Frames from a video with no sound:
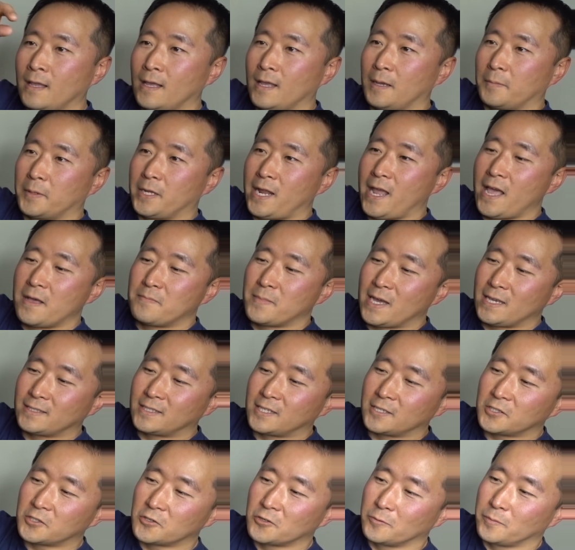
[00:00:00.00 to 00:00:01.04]
I'm going to have my
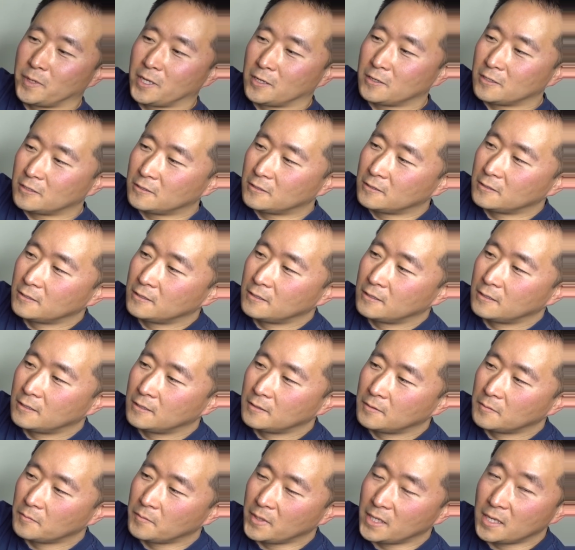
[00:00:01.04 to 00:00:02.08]
sister mail
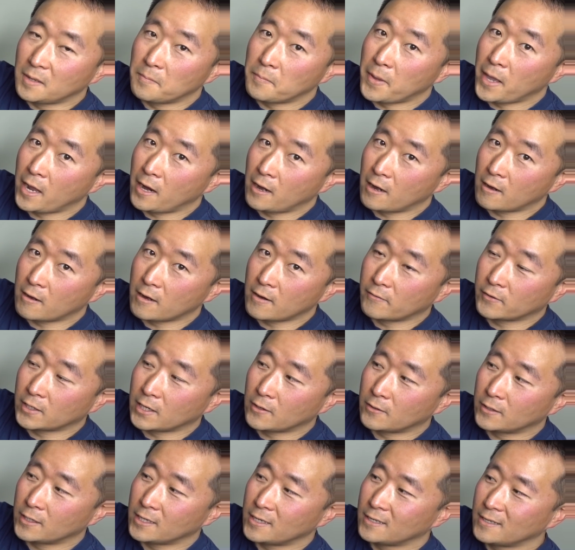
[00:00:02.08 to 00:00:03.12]
me a pair every
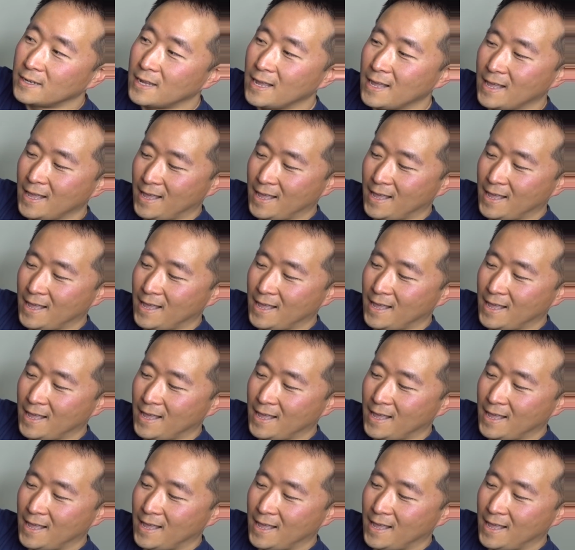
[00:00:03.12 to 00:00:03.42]
now and then.